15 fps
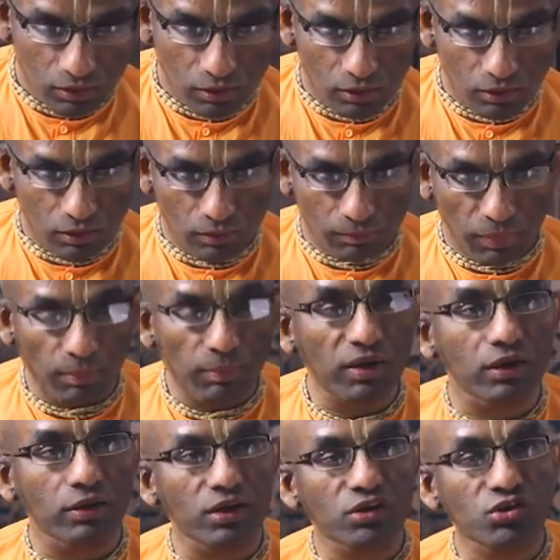uh,
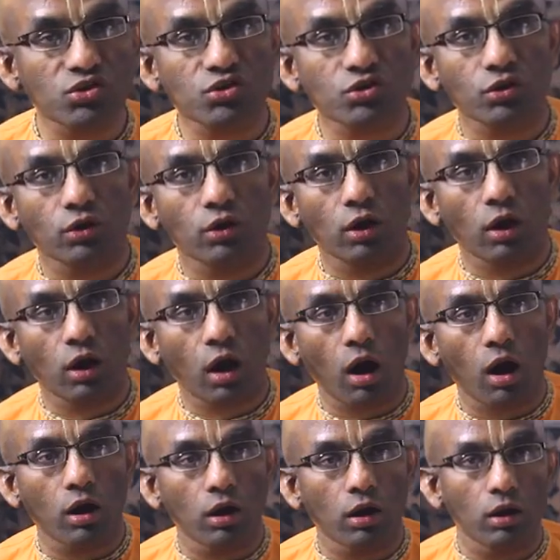published
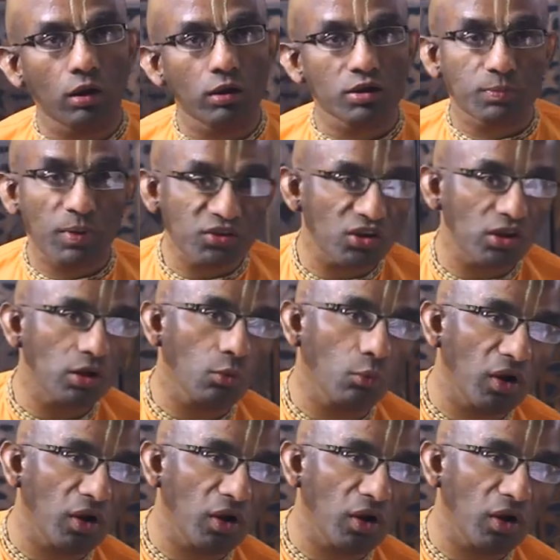a special